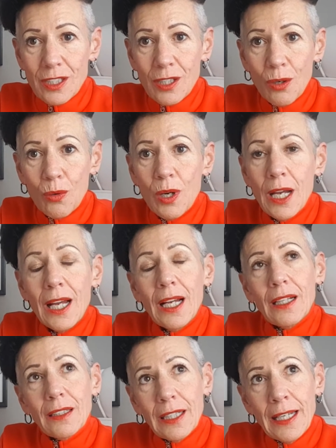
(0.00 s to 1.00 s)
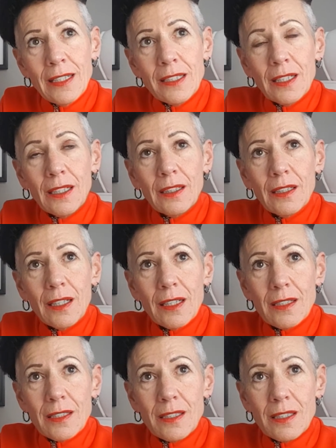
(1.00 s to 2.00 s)
So LinkedIn
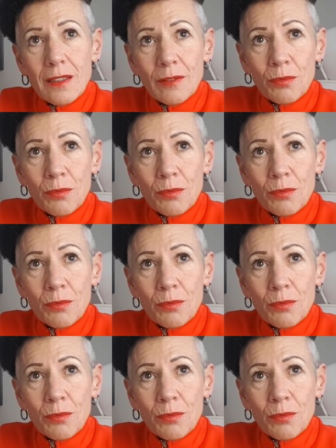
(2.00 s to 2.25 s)
is